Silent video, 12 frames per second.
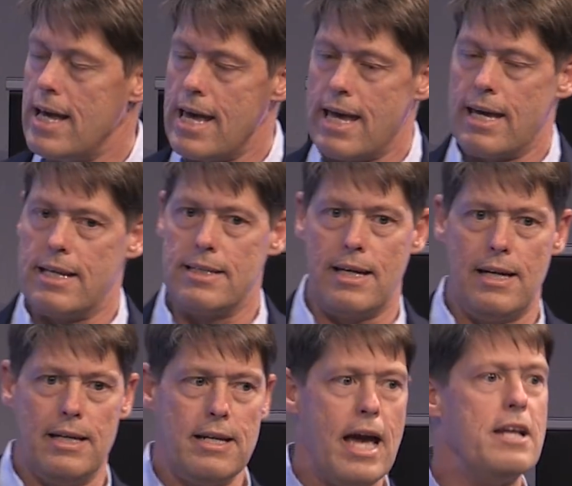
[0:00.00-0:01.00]
and
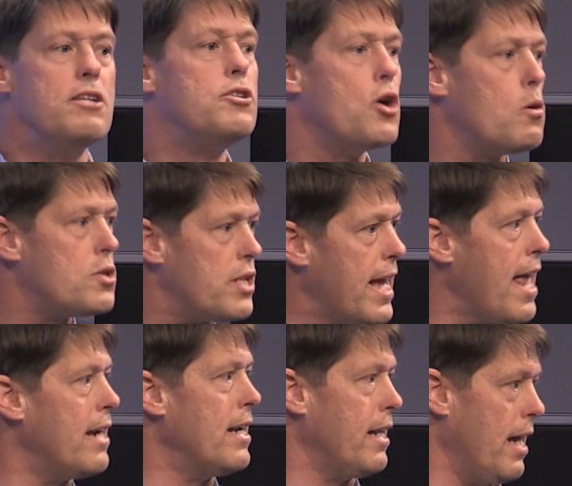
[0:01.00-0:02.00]
dosed again
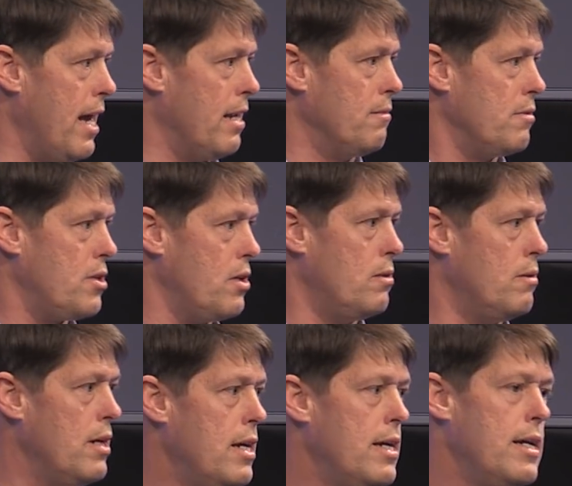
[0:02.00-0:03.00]
and again. So
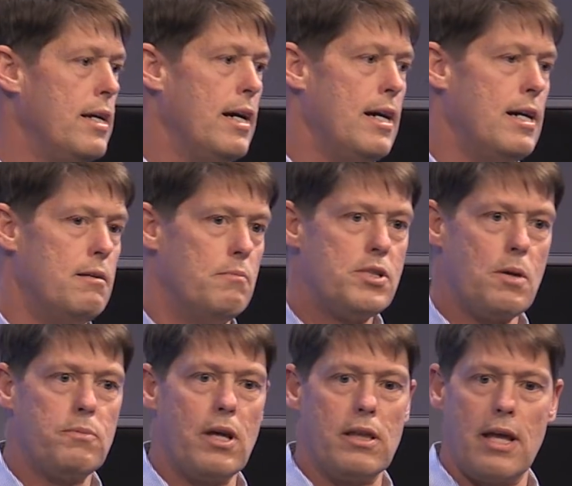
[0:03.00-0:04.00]

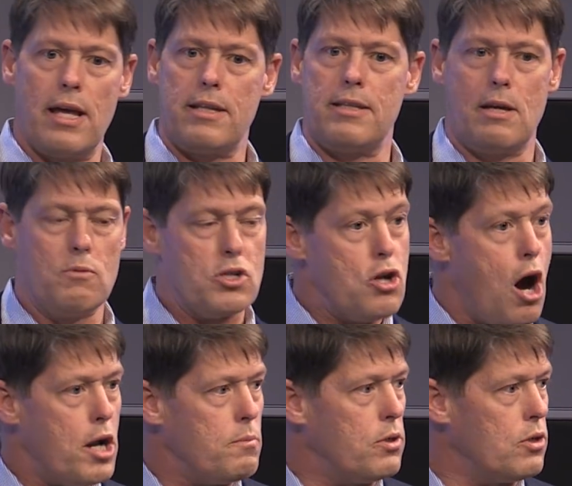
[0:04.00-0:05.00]
something that was
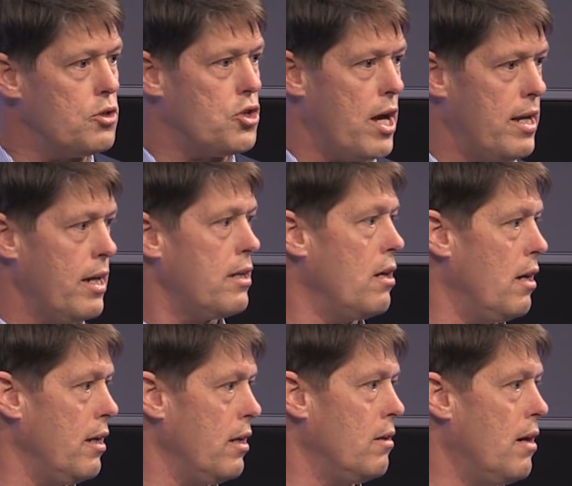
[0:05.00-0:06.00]
non-immunogenic,
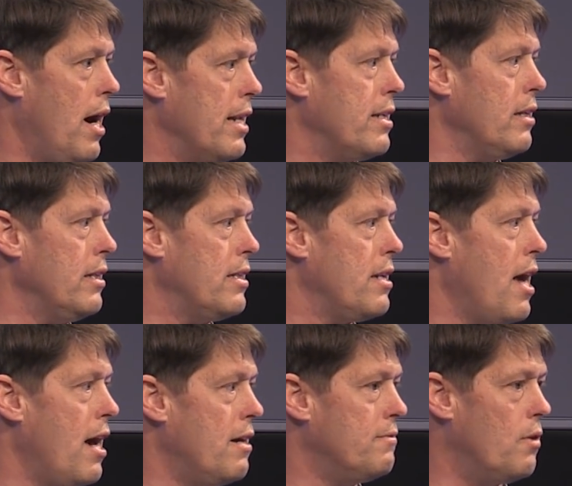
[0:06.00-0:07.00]
ideally didn't
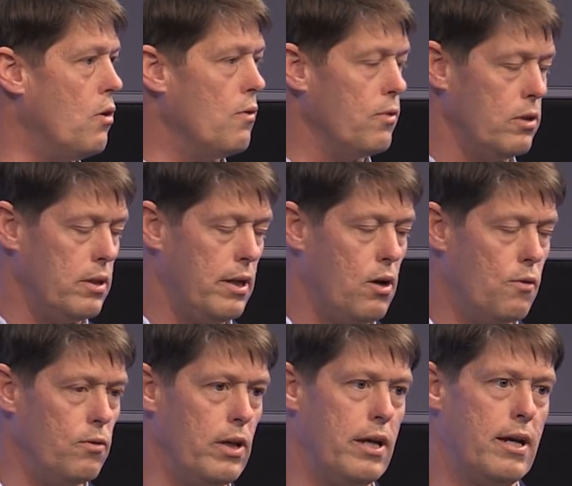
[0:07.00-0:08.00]
have
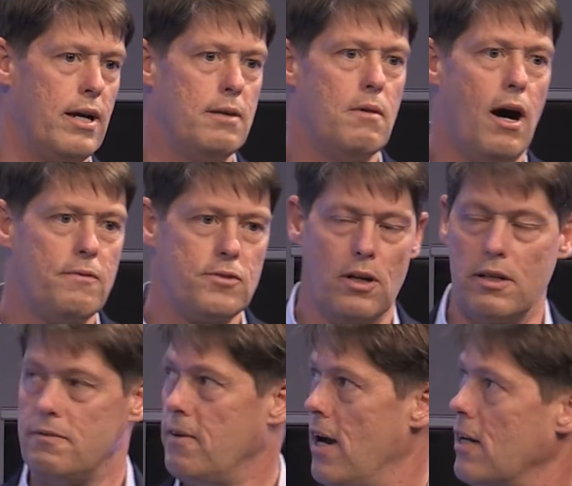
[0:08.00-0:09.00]
overly off-target
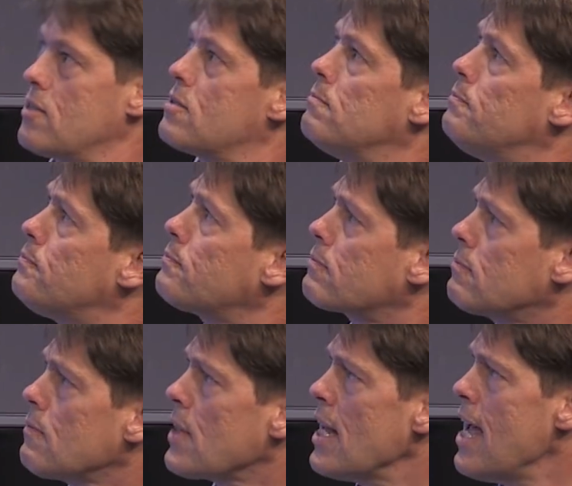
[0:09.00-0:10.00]
effects.
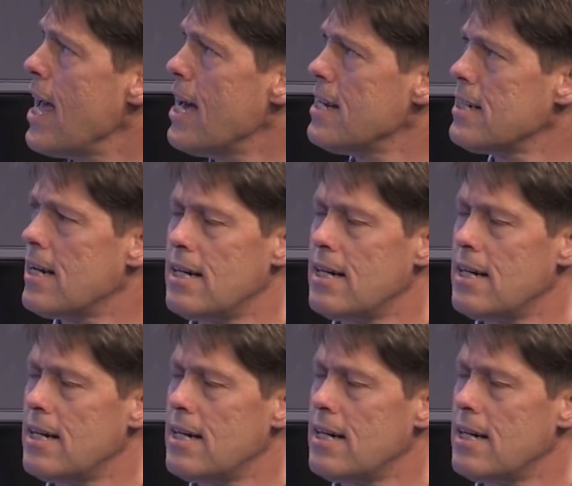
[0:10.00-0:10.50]
And